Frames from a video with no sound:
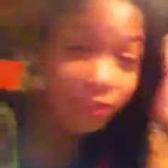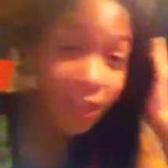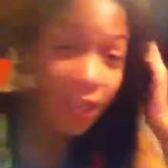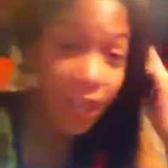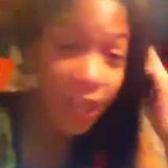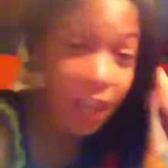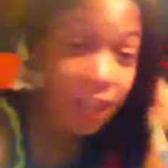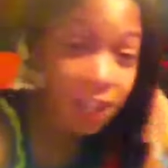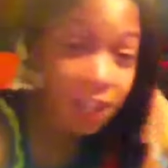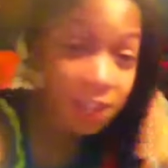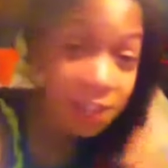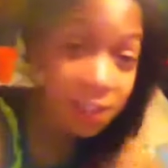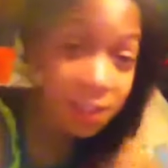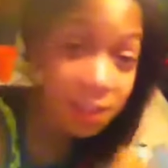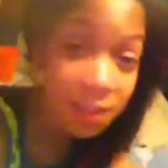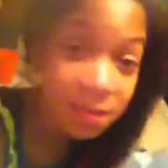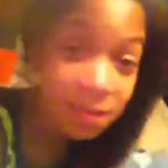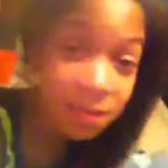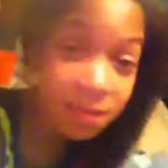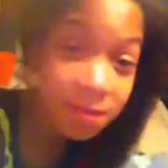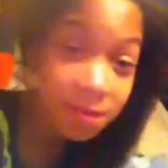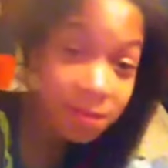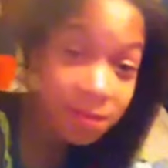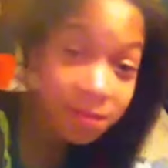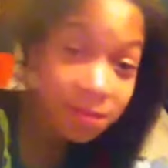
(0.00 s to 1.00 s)
and
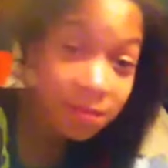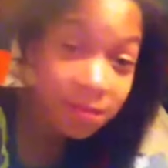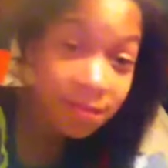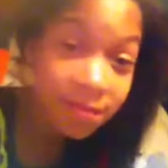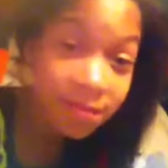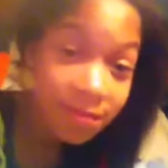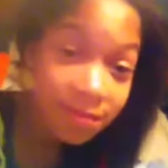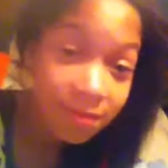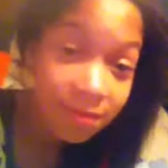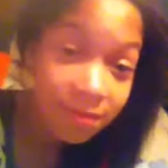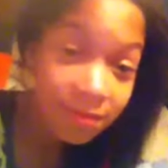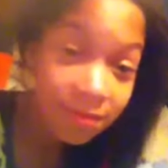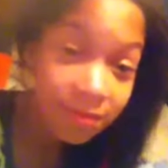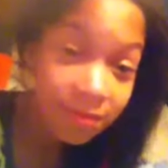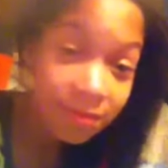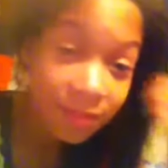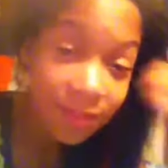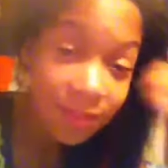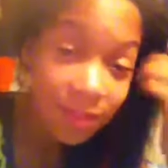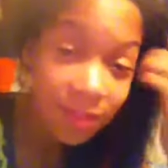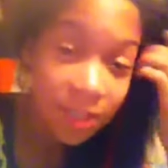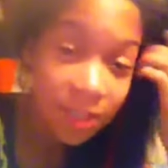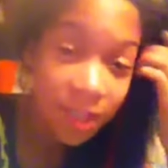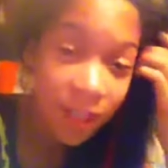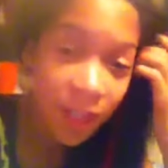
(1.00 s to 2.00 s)

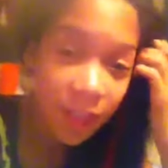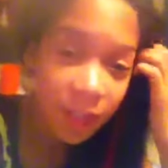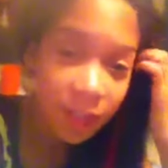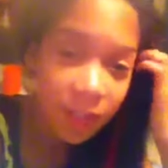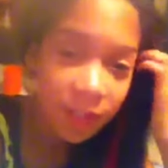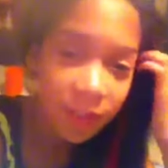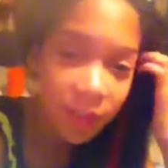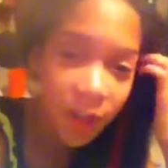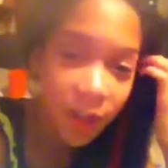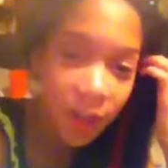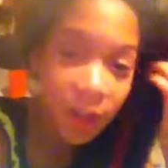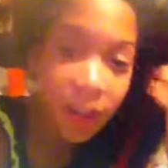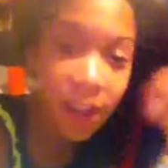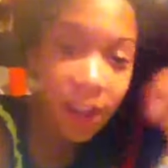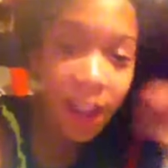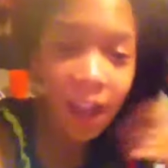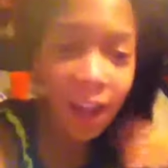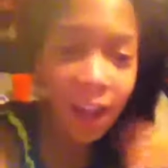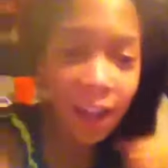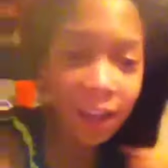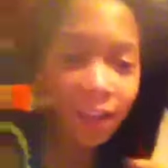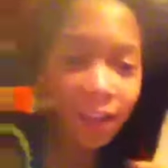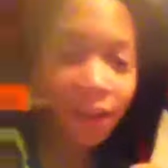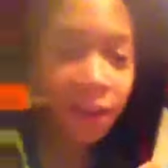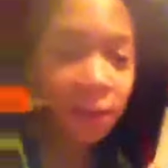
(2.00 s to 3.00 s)
stuff. Oh yeah,
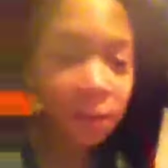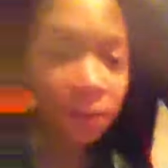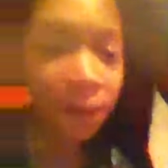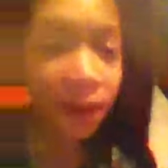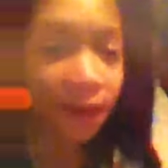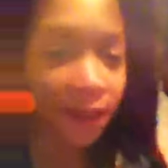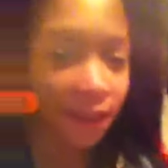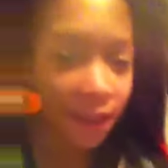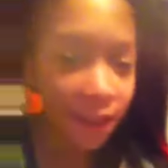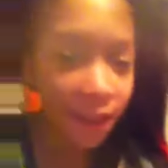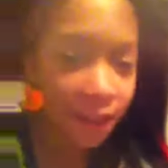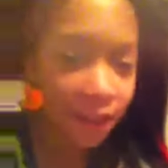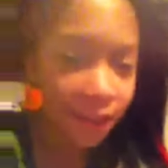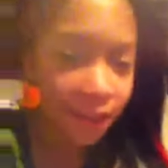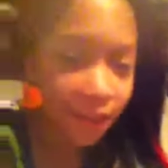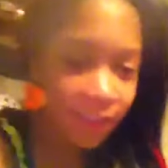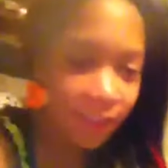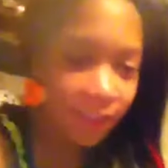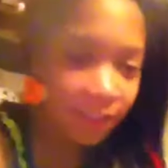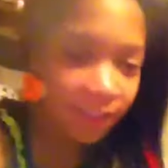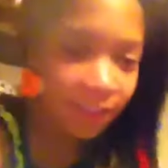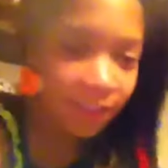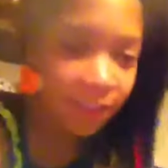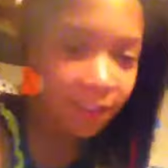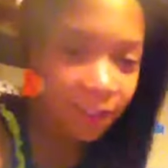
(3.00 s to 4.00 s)
I read my hair.
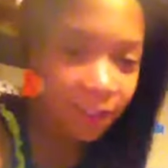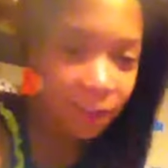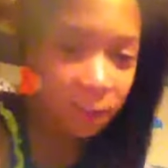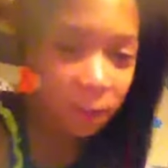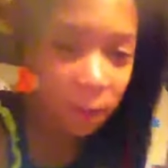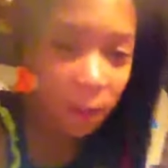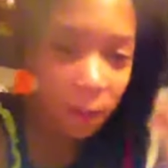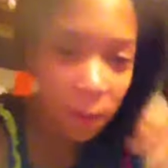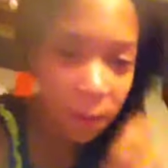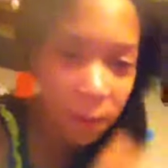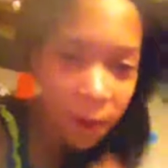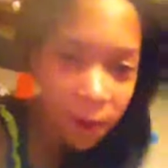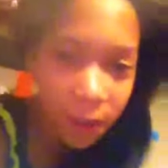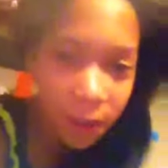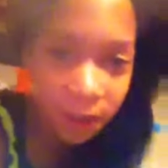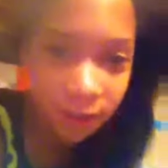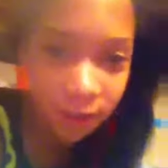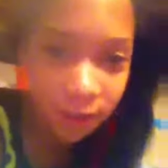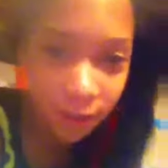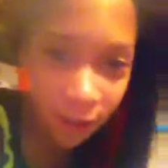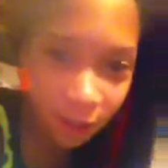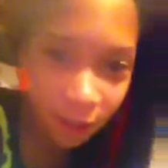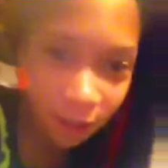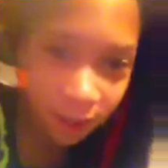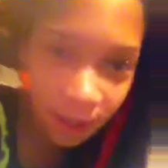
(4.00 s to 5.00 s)
Probably already
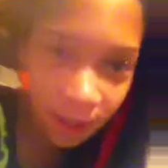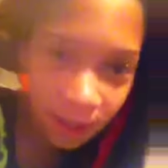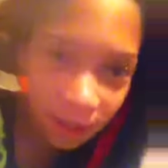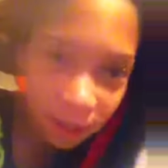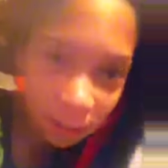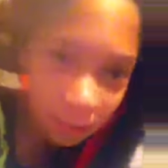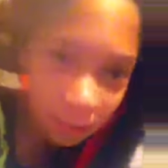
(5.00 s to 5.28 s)
saw that,